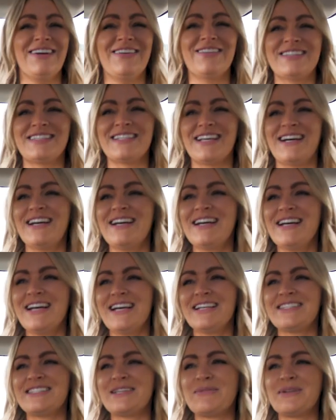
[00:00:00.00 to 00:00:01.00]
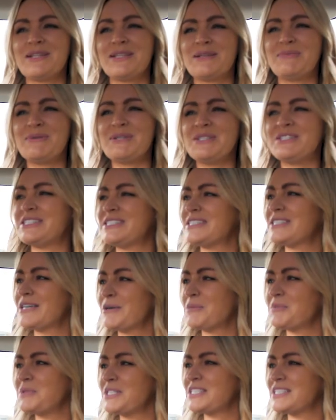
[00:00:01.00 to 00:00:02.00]
It was like no. someone in the bush is
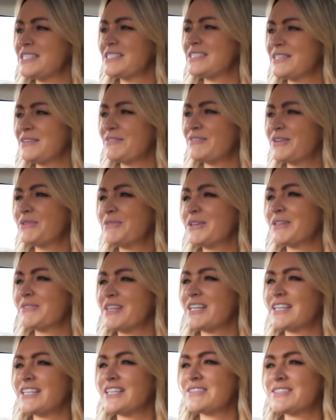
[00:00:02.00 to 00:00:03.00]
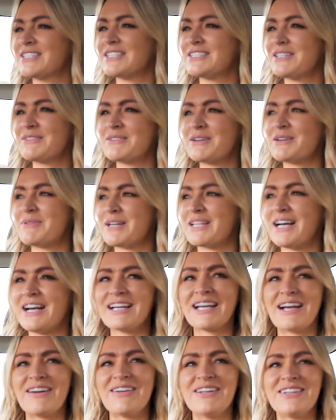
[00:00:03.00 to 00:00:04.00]
surreptitiously filming me, and he was like, Don't worry about
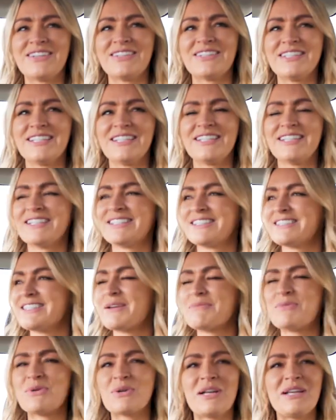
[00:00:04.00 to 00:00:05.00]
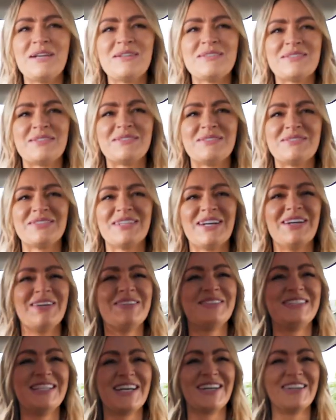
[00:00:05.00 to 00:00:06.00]
that, carry on. Take more clothes off. No,
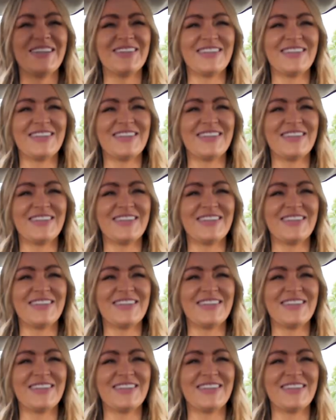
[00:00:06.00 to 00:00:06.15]
I'm joking.